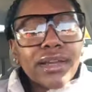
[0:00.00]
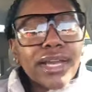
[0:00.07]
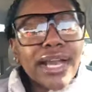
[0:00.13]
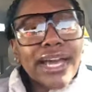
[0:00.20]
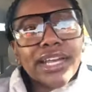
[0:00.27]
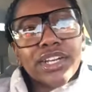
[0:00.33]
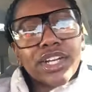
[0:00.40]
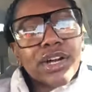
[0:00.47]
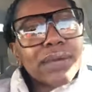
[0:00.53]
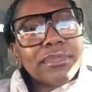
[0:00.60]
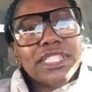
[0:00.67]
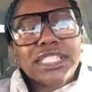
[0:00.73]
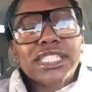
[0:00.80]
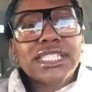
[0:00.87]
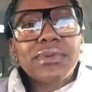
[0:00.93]
I don't know. I'm
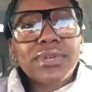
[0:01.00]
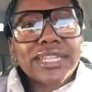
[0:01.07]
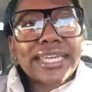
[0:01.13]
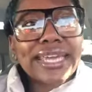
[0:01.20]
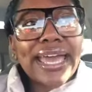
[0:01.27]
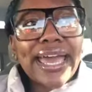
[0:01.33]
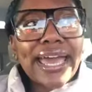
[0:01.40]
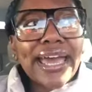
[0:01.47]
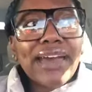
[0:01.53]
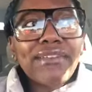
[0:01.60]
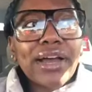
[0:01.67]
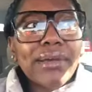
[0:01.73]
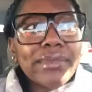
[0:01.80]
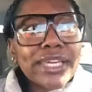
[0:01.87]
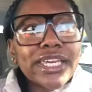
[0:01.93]
gonna just see what they have.
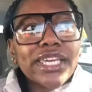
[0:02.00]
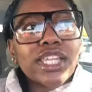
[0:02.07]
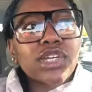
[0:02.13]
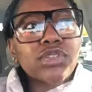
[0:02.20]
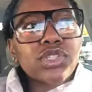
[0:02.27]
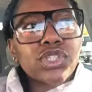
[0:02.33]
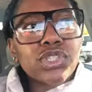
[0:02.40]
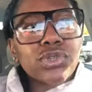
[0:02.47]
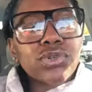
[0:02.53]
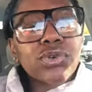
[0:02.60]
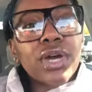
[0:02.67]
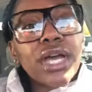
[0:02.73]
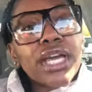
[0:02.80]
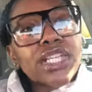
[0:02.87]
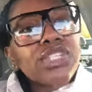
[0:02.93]
I'm gonna get those two.
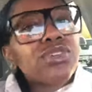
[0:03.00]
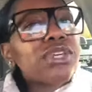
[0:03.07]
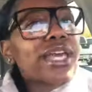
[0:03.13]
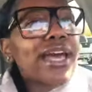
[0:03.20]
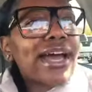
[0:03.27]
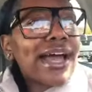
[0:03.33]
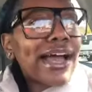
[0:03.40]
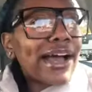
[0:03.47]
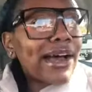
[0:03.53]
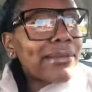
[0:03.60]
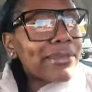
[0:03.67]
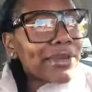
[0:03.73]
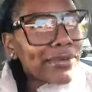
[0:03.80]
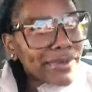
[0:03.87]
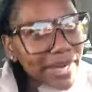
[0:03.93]
So yeah, I'll
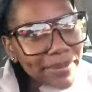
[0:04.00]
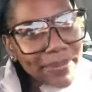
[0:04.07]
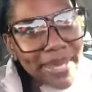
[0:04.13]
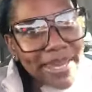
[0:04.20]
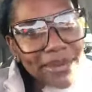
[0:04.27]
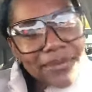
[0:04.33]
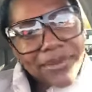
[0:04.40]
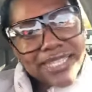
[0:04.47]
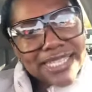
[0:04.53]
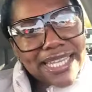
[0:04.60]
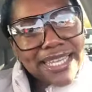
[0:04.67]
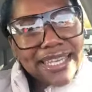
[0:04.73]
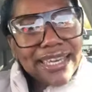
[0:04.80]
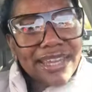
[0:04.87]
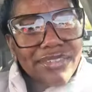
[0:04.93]
be right back once I
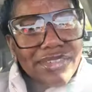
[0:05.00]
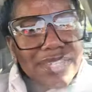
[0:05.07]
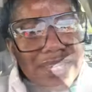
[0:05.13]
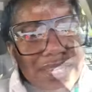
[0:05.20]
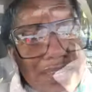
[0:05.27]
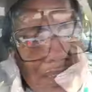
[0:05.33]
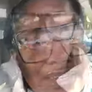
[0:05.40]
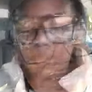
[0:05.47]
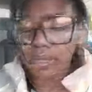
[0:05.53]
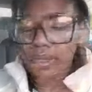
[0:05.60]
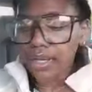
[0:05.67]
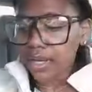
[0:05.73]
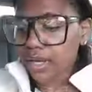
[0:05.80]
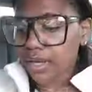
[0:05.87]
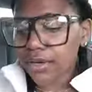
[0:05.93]
get everything.
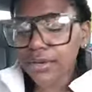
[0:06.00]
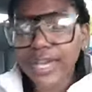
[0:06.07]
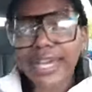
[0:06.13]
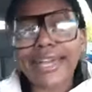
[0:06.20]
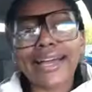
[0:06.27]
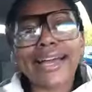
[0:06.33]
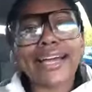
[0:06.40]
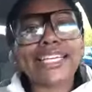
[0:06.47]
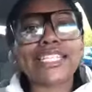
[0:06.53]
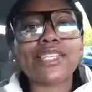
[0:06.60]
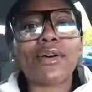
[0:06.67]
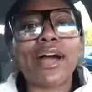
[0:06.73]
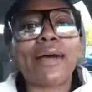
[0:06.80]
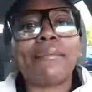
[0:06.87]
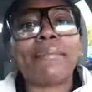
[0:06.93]
Okay guys, so
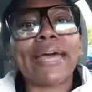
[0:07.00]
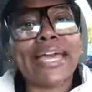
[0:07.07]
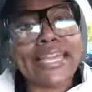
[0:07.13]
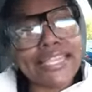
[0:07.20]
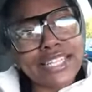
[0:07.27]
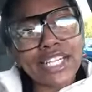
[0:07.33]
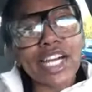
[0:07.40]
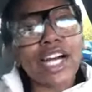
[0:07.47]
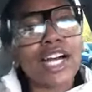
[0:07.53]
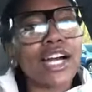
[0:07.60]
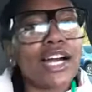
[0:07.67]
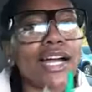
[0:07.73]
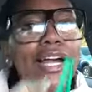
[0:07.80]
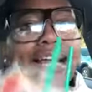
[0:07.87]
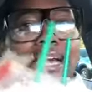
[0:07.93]
I'm back in the car. I